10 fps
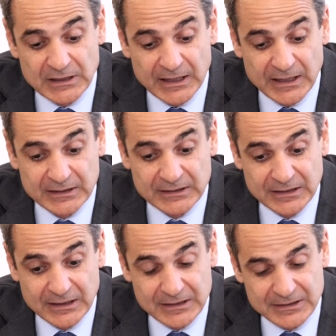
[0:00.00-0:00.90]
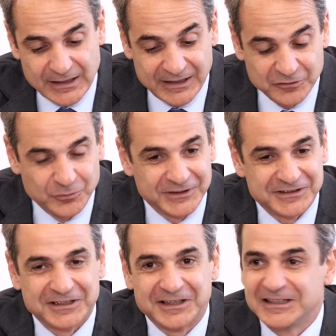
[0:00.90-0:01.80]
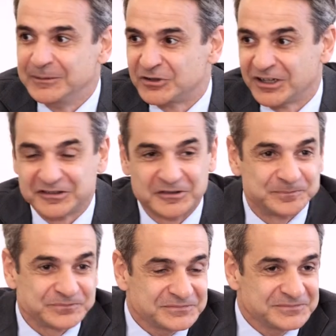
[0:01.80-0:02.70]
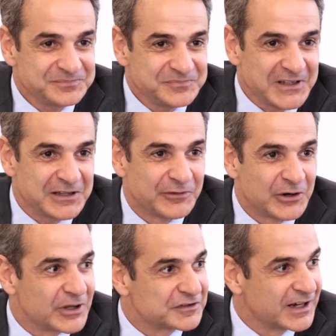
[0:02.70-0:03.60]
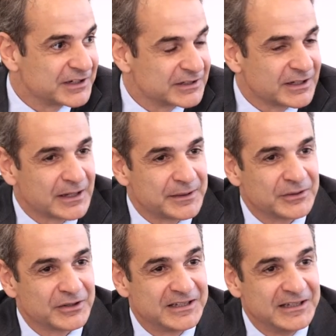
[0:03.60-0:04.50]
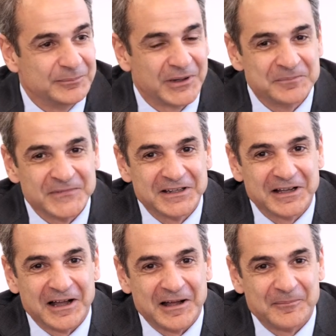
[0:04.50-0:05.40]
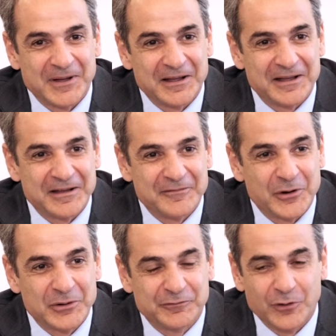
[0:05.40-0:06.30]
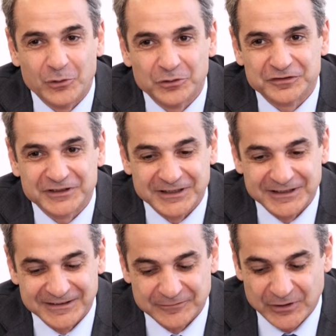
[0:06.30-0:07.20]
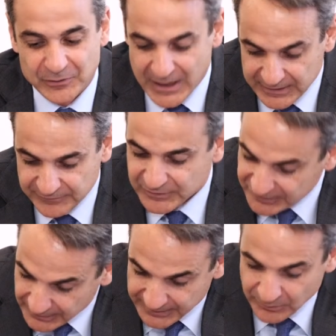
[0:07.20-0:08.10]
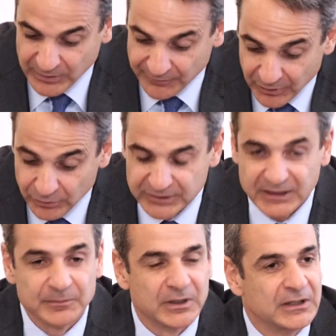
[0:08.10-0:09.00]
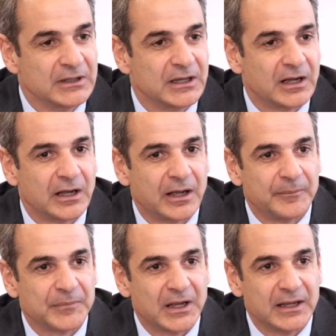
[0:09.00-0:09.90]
and that is what keeps us very excited, and I think the team um, uh, very focused and very active. Yes, I think we have a good team um, uh,